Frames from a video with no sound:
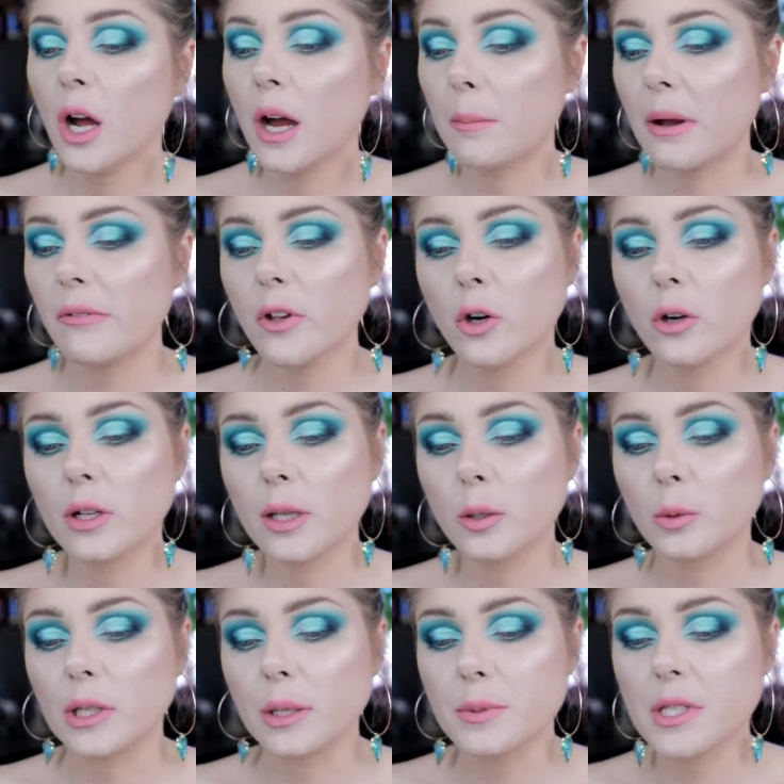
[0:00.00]
I'm having her
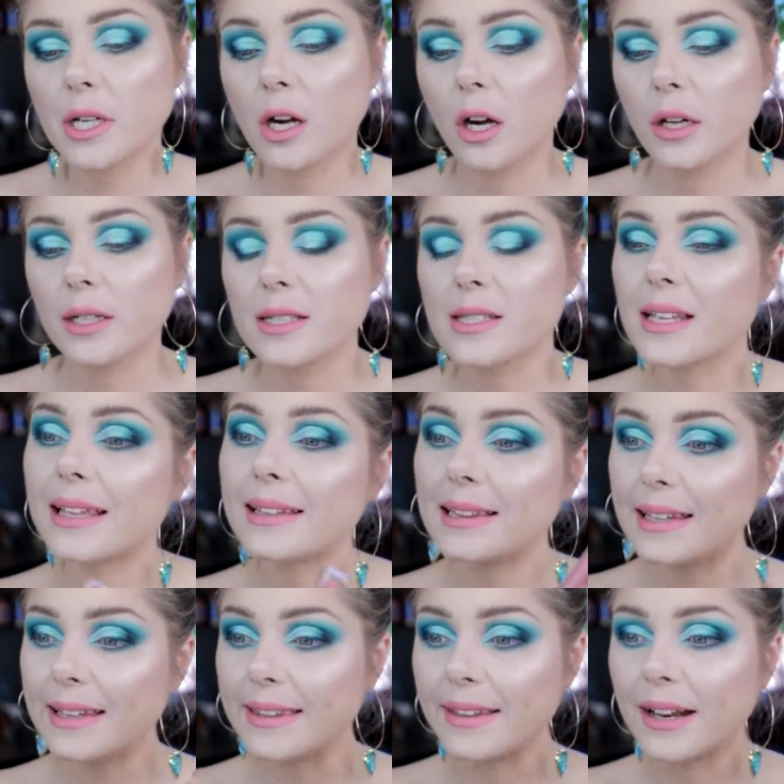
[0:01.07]
liquid lipstick on. It's
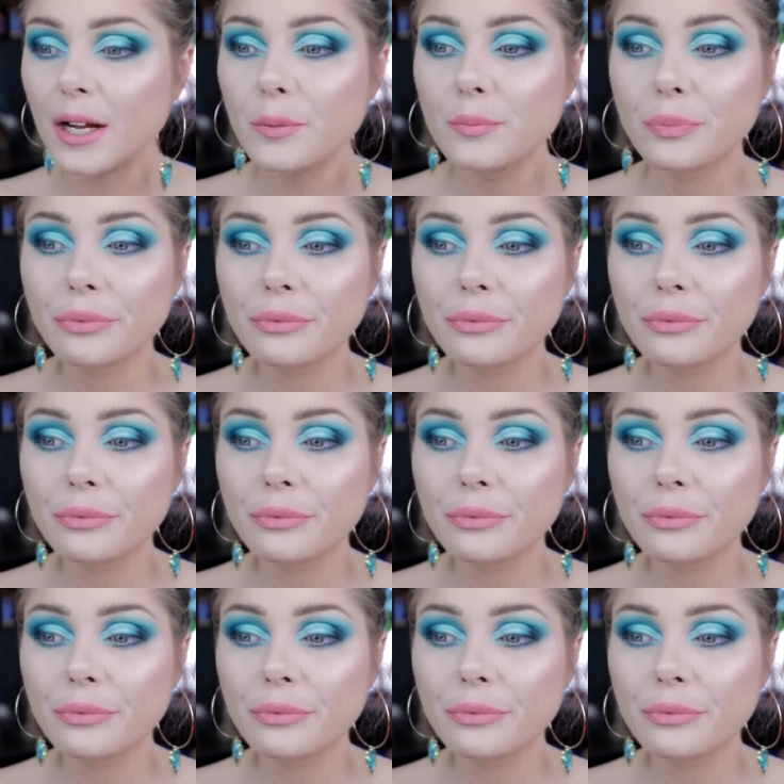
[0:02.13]
Edlira.